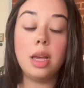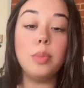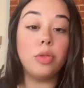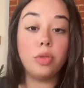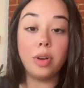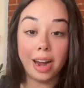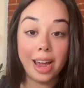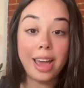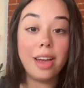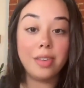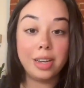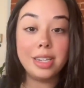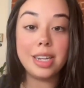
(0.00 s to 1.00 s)
before I
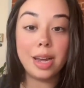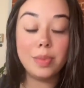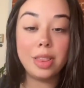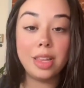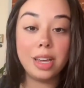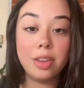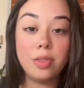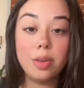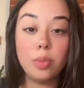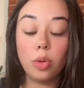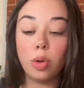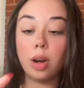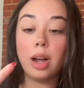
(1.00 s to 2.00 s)
have any time to think of it
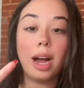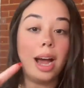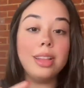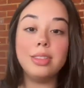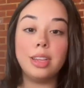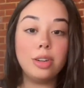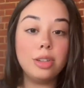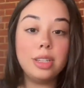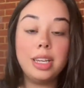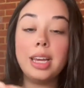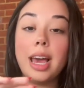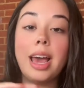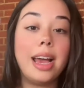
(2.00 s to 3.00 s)
more, I
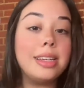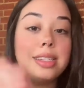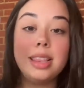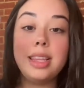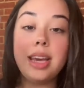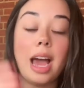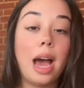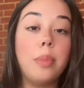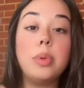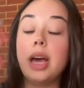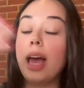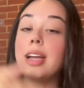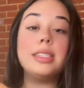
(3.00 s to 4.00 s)
literally exit the app,
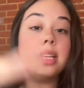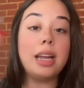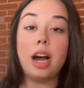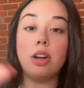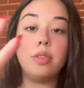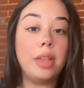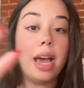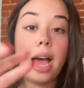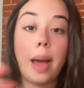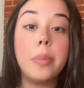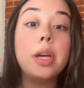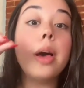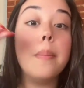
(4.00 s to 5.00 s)
exit out of the
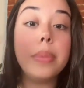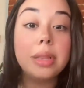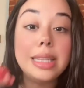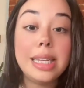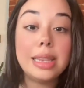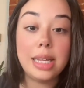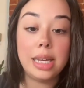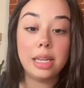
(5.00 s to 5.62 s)
app completely.